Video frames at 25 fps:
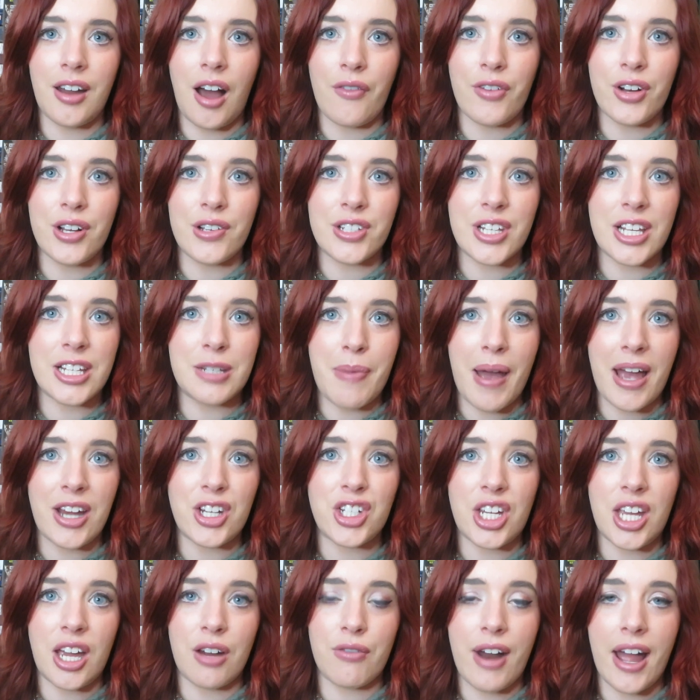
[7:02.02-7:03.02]
novels,
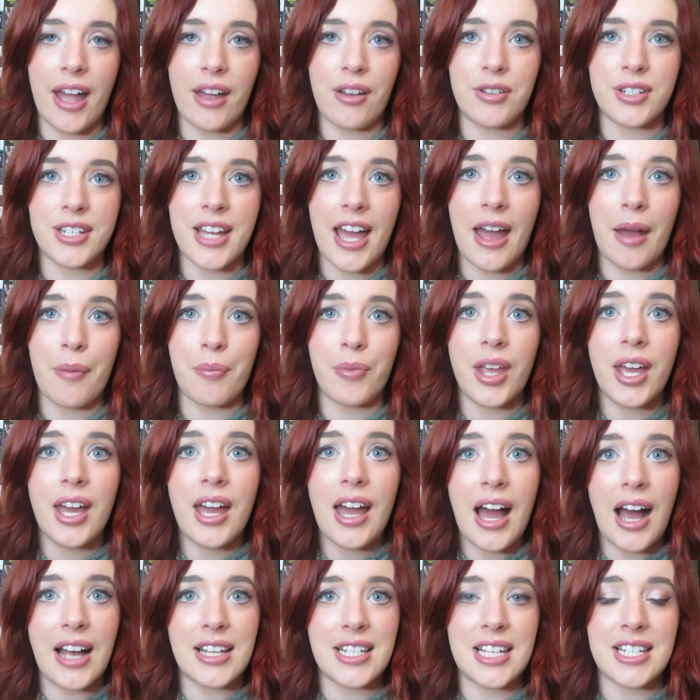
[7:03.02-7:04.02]
especially around, as
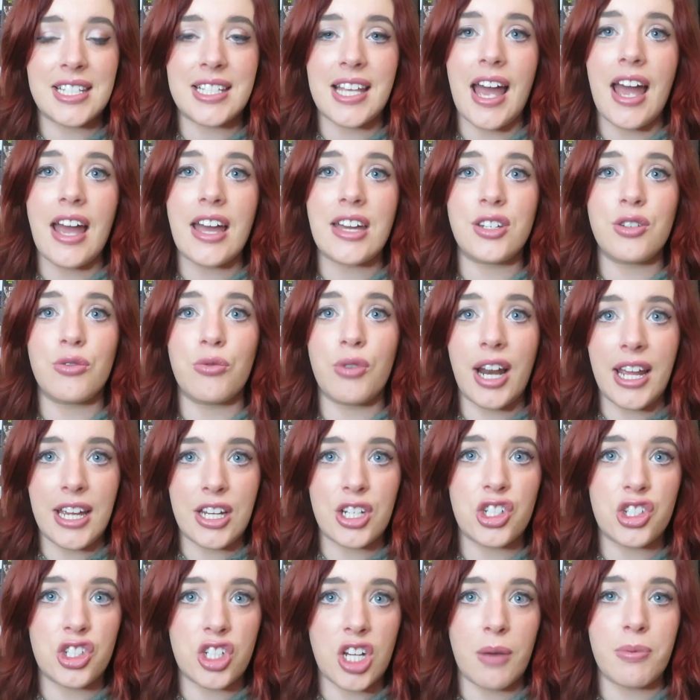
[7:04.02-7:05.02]
I said,
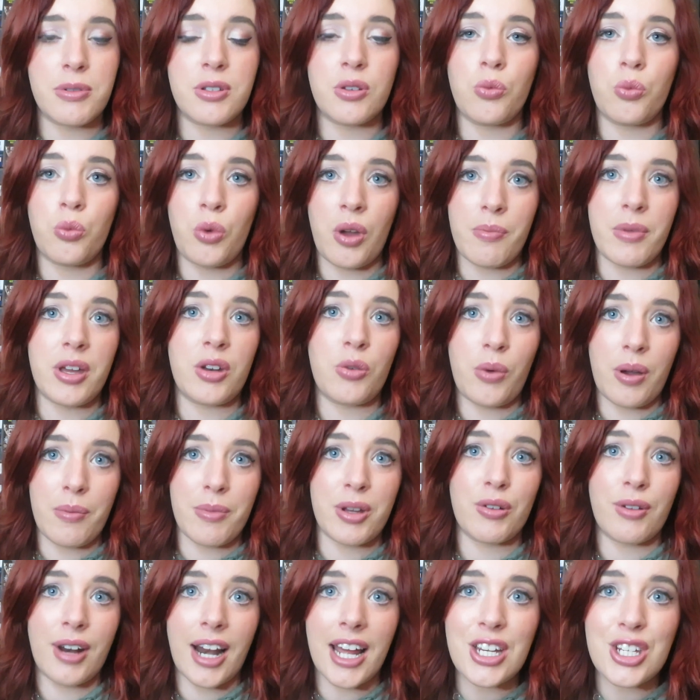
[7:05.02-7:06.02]
relationships, women
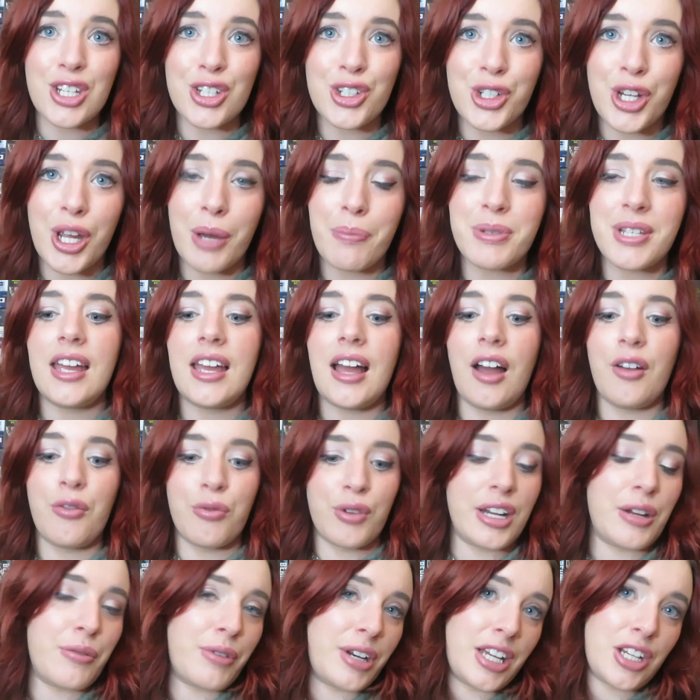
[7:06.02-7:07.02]
relationships. I
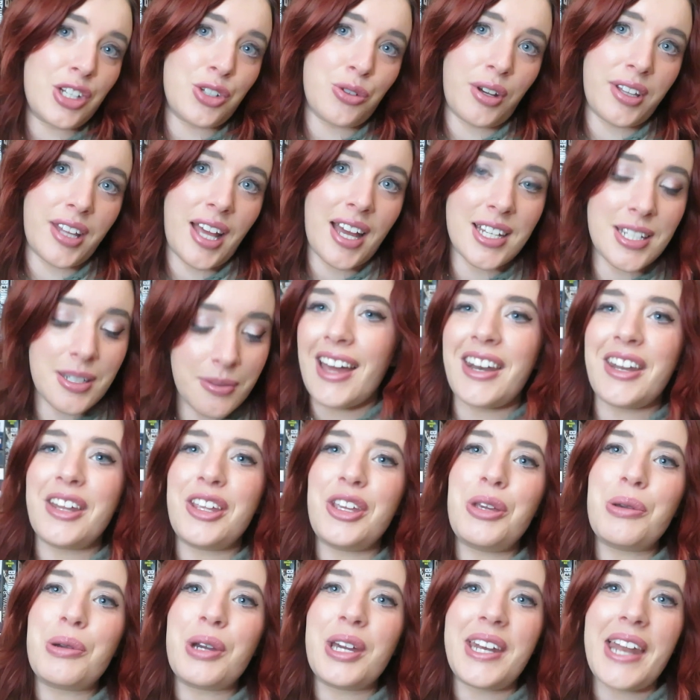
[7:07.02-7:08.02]
really, really enjoy that. And
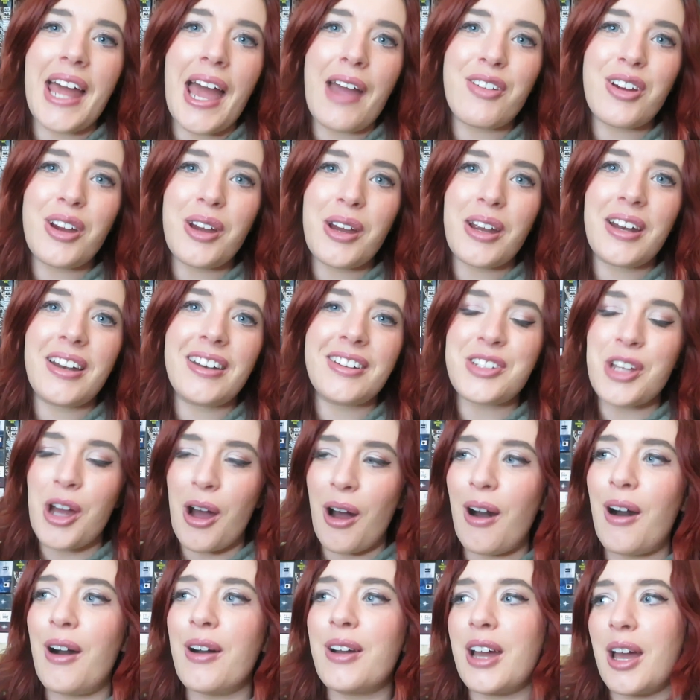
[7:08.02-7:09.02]
you can never
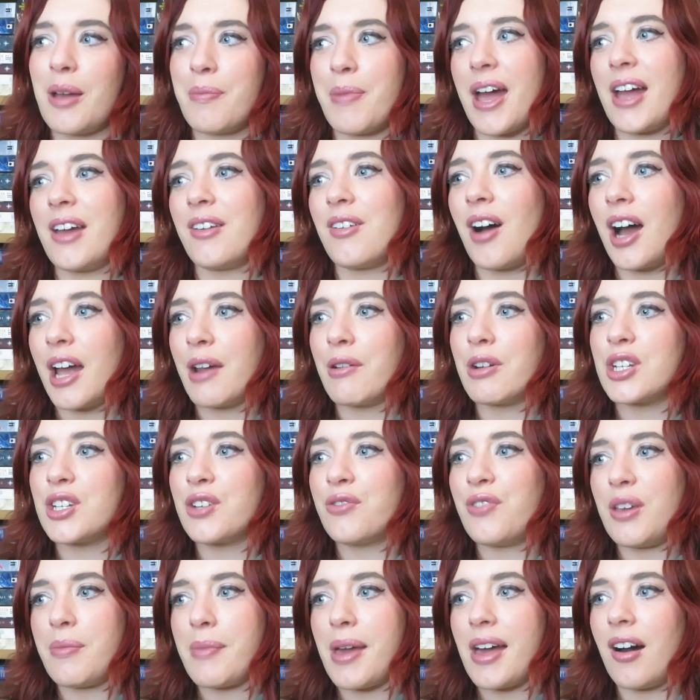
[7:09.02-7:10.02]
talk about Irish
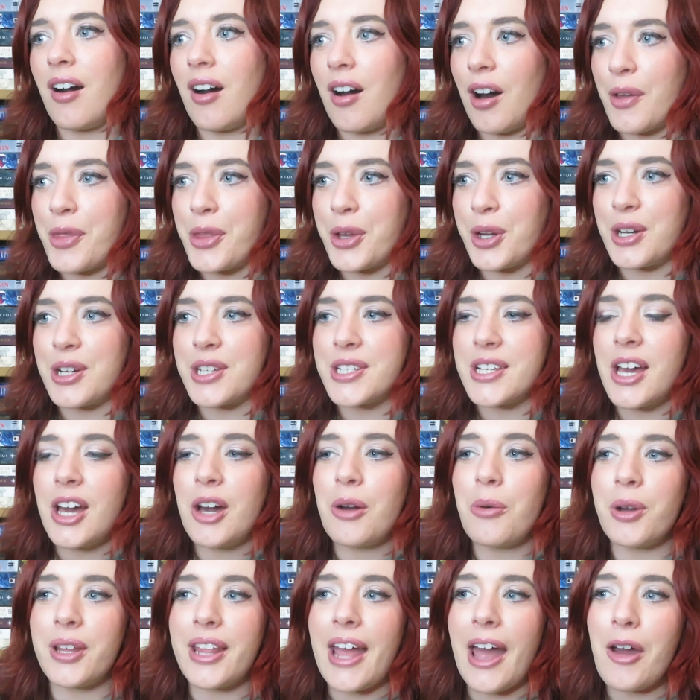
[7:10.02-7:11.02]
female authors
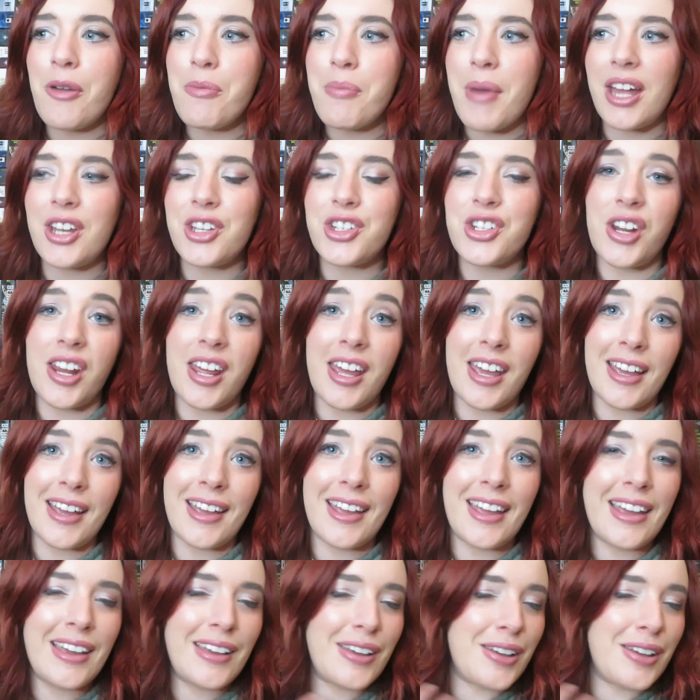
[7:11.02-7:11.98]
without mentioning